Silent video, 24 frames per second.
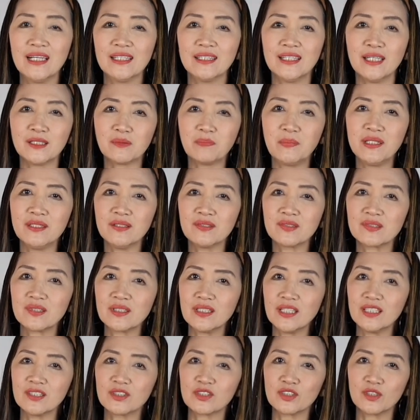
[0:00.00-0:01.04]
That
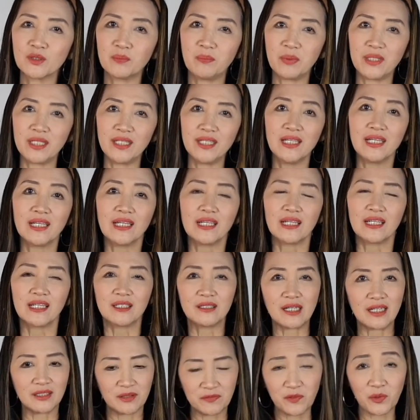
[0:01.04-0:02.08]
means it should be
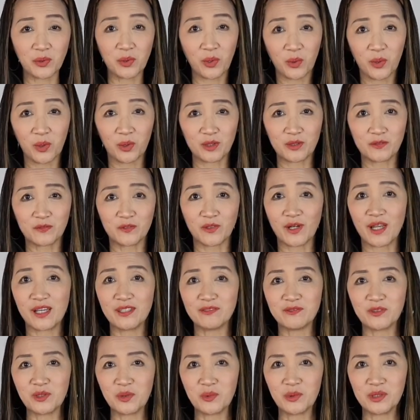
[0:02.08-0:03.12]
for all, for
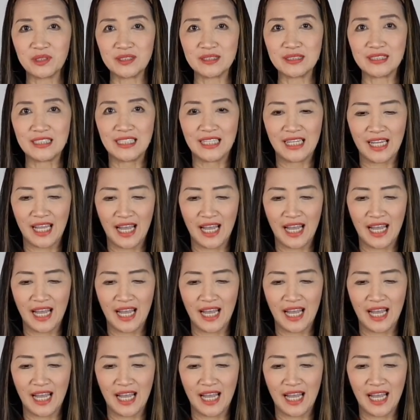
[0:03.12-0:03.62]
everyone.